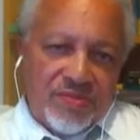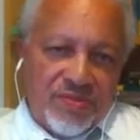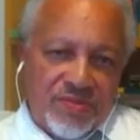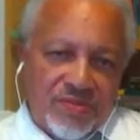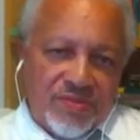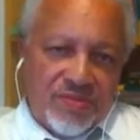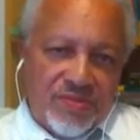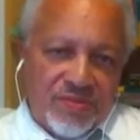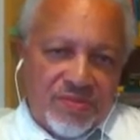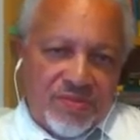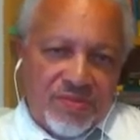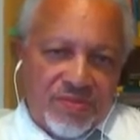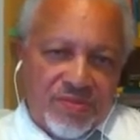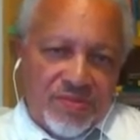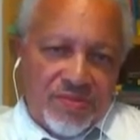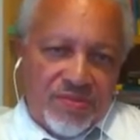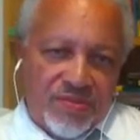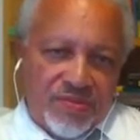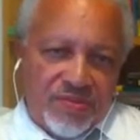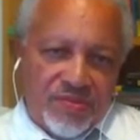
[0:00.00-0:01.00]
so
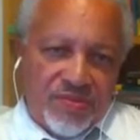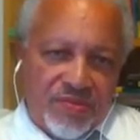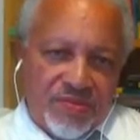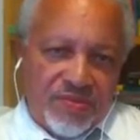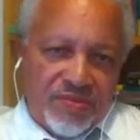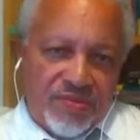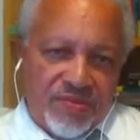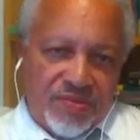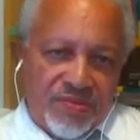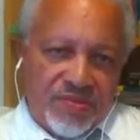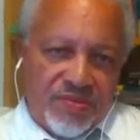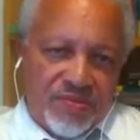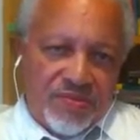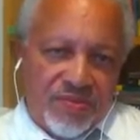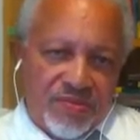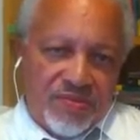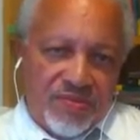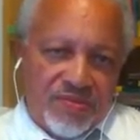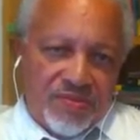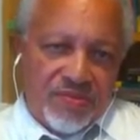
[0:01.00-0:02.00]
pertinent what you're saying
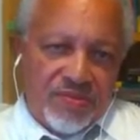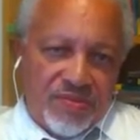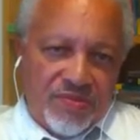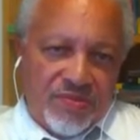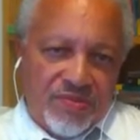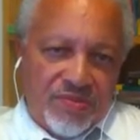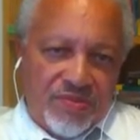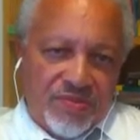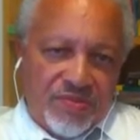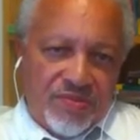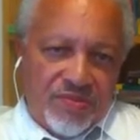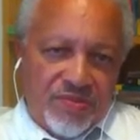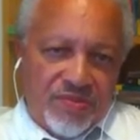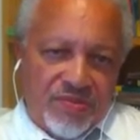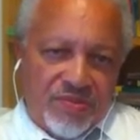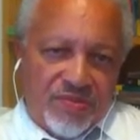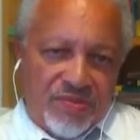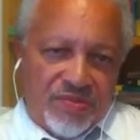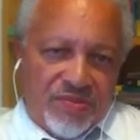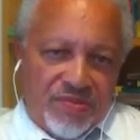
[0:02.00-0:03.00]
about the average people.